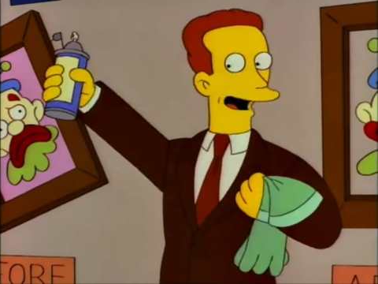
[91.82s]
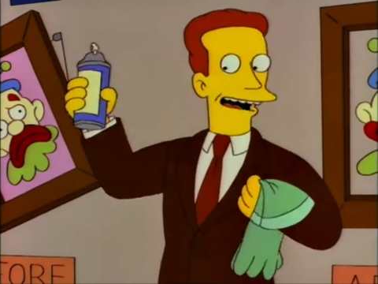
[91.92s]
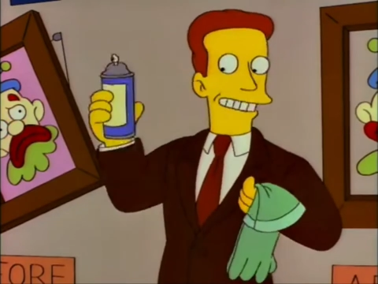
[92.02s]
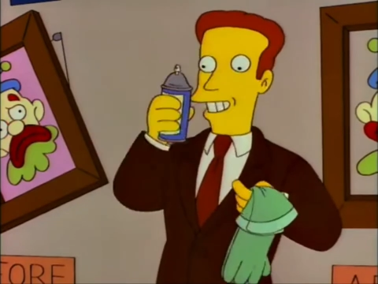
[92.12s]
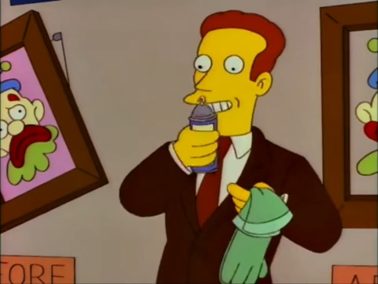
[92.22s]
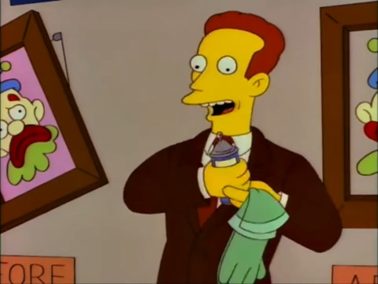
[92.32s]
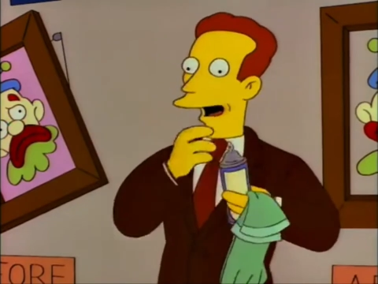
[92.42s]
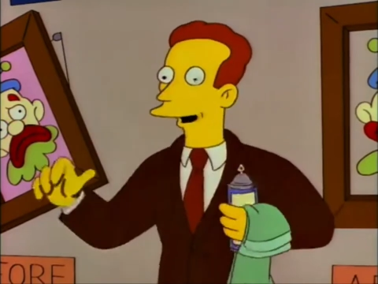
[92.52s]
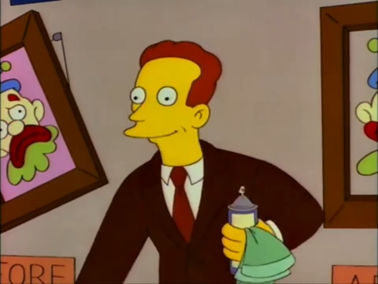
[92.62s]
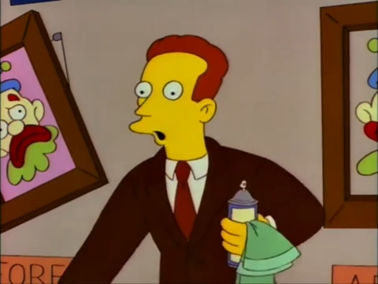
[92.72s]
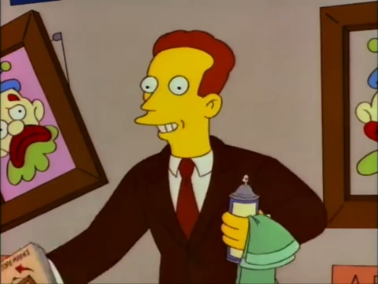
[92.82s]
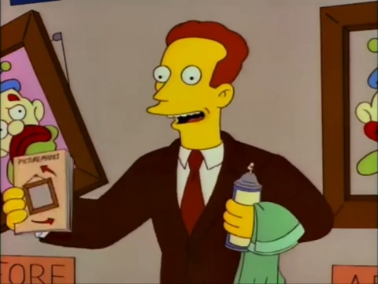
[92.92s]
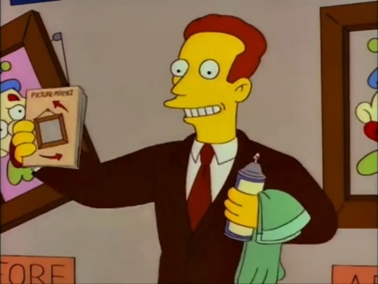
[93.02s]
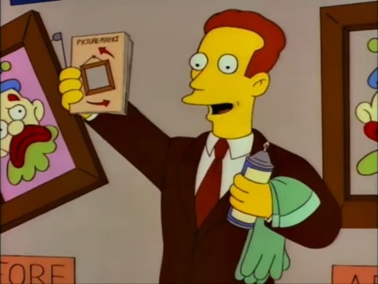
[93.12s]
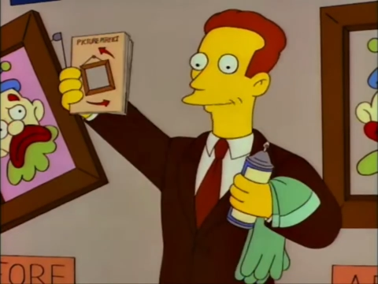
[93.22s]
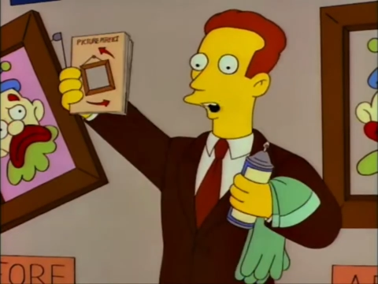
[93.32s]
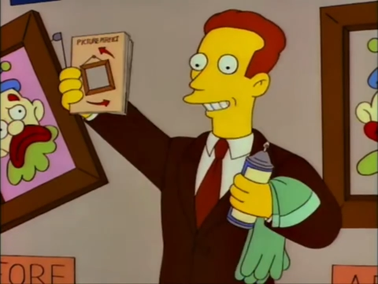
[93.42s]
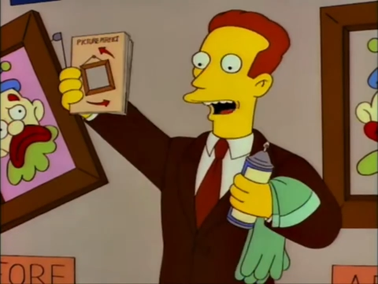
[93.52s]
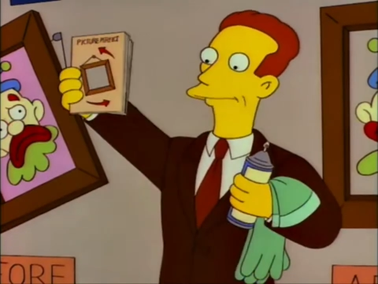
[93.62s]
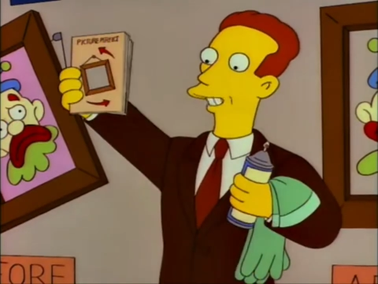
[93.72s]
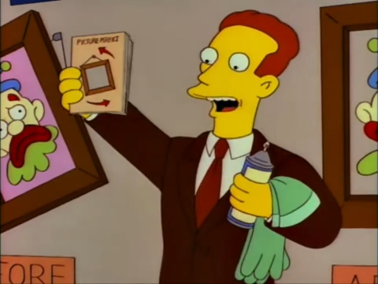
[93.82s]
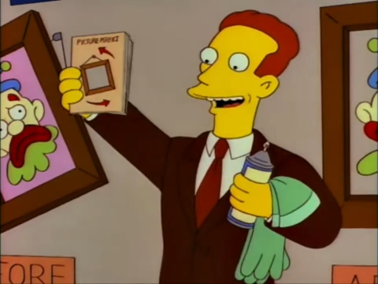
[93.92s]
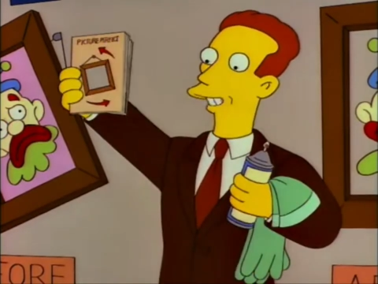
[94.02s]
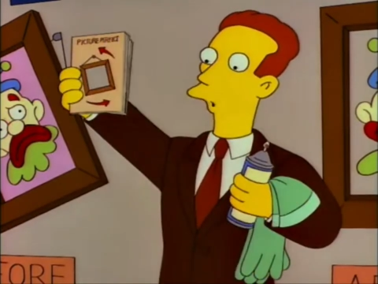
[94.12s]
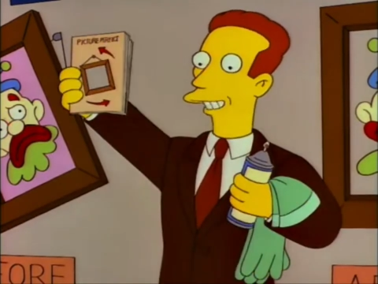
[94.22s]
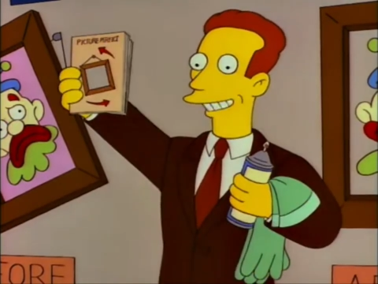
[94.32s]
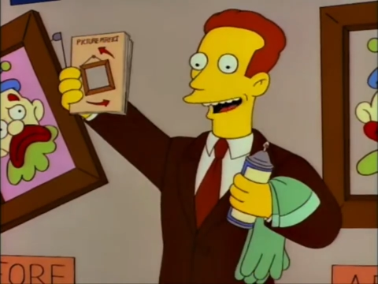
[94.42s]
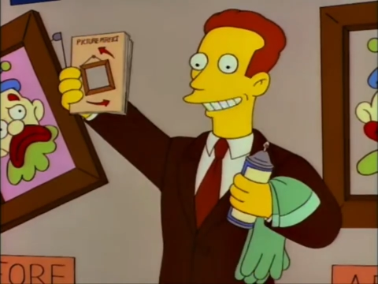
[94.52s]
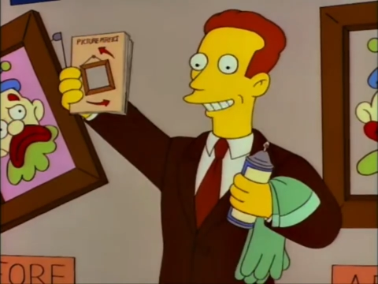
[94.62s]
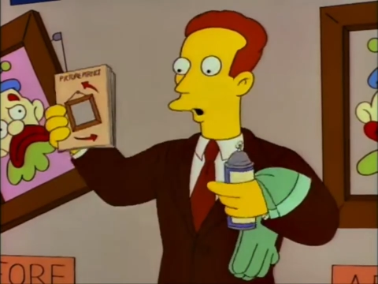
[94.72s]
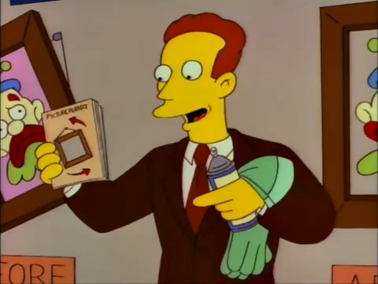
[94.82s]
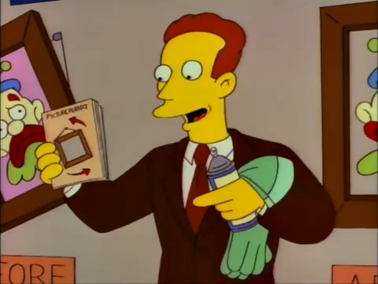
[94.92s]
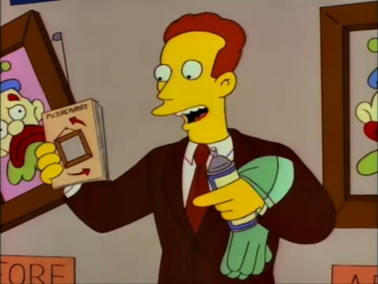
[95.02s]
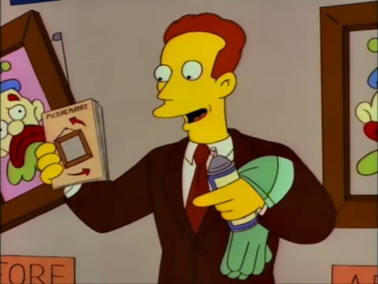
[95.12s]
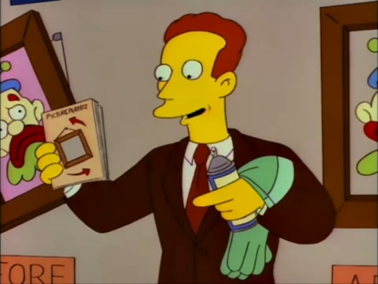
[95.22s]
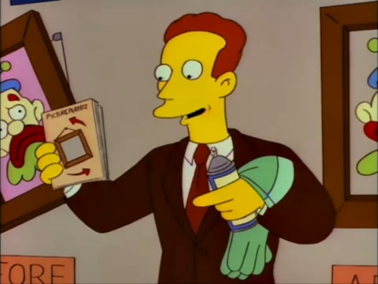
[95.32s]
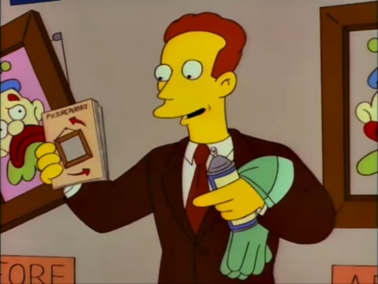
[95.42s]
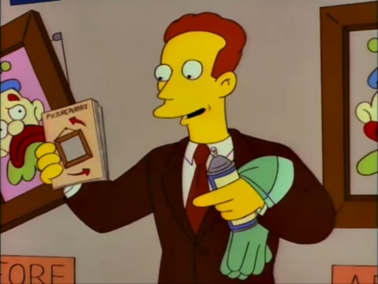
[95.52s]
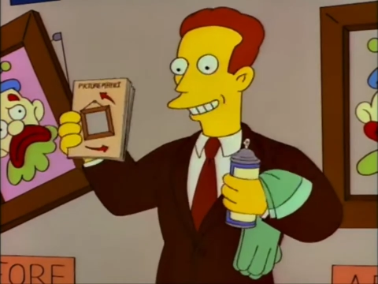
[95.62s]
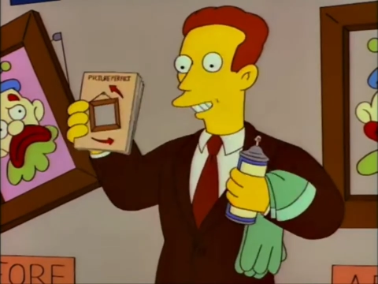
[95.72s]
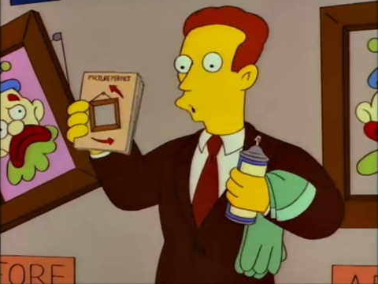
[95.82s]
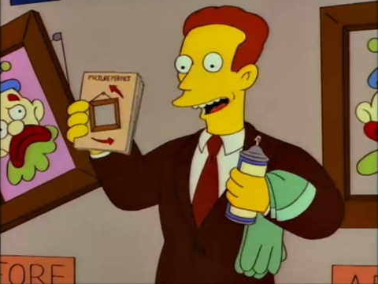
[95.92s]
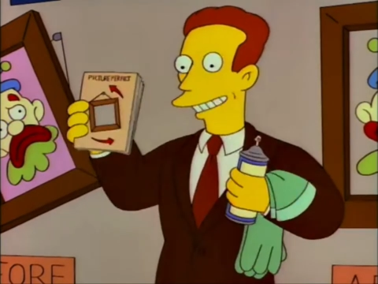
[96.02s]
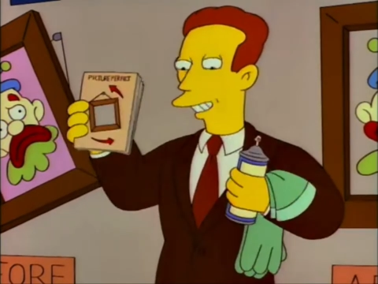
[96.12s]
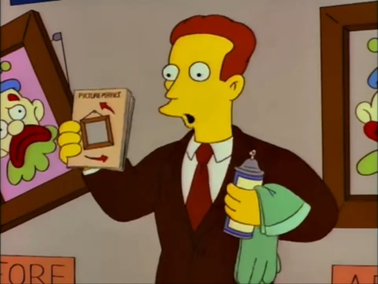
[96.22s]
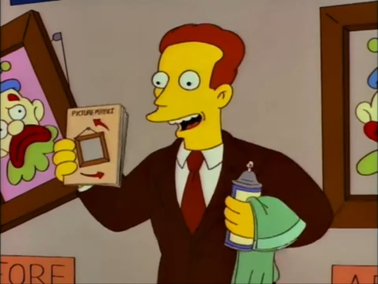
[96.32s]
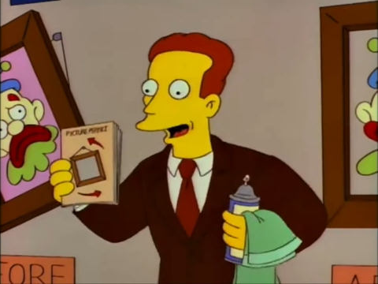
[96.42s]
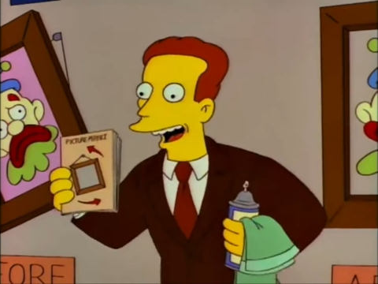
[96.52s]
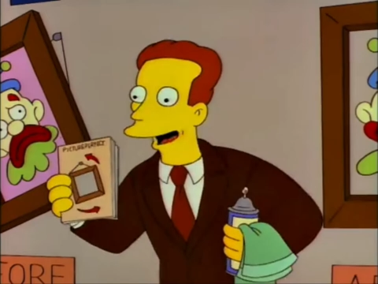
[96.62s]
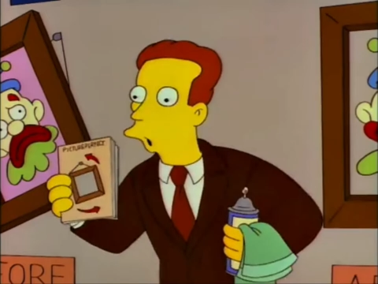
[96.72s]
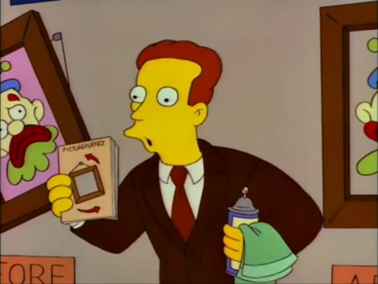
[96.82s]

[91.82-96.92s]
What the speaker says: (no speaker visible)